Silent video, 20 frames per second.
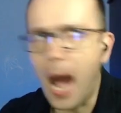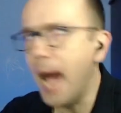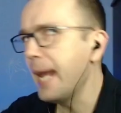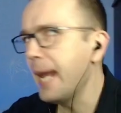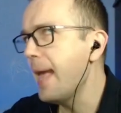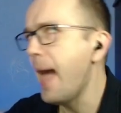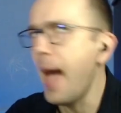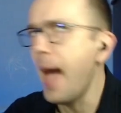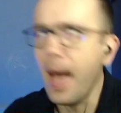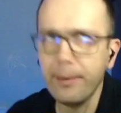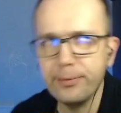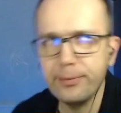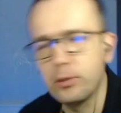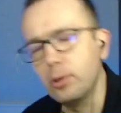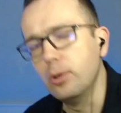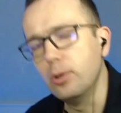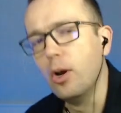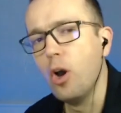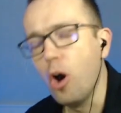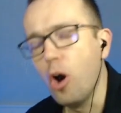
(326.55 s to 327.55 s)
I have
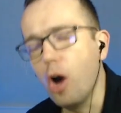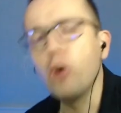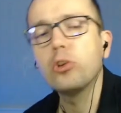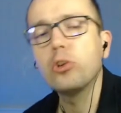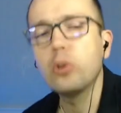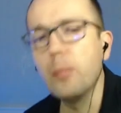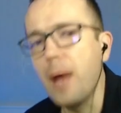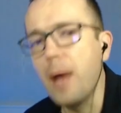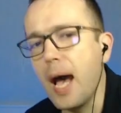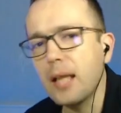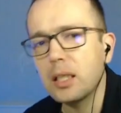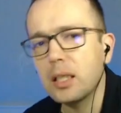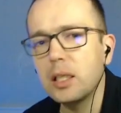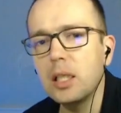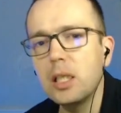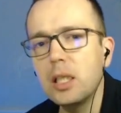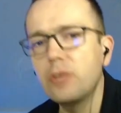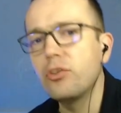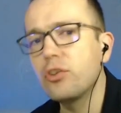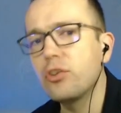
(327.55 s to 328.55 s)
to
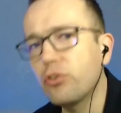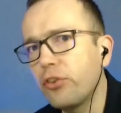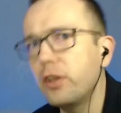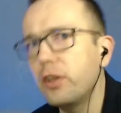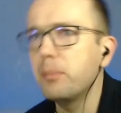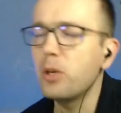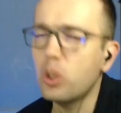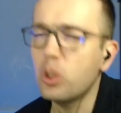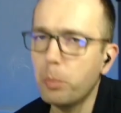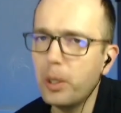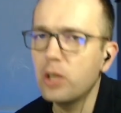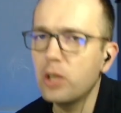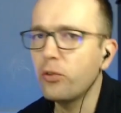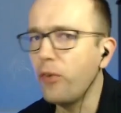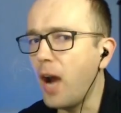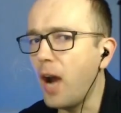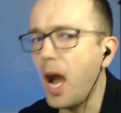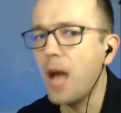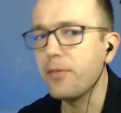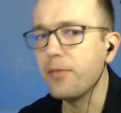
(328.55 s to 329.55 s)
automatically retreat bishop
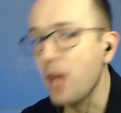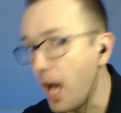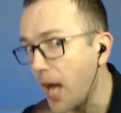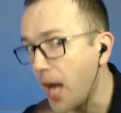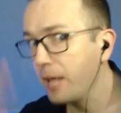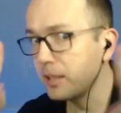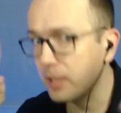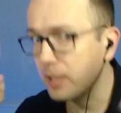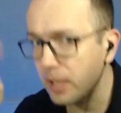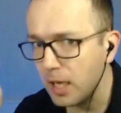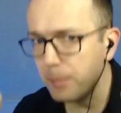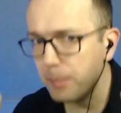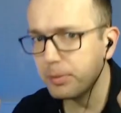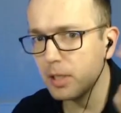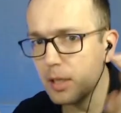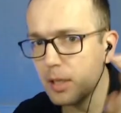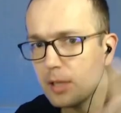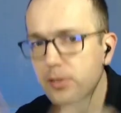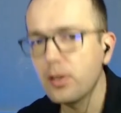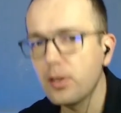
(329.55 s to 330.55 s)
h5 and keep
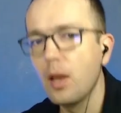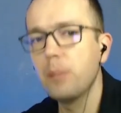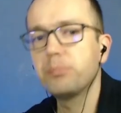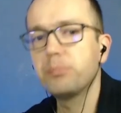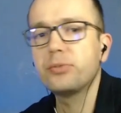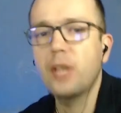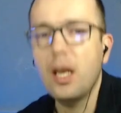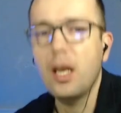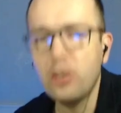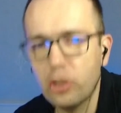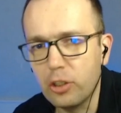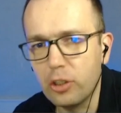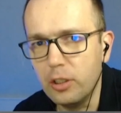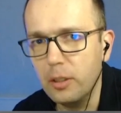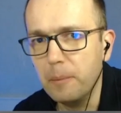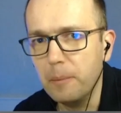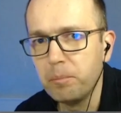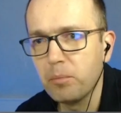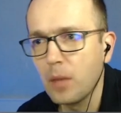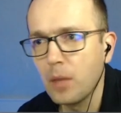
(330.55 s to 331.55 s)
this pressure.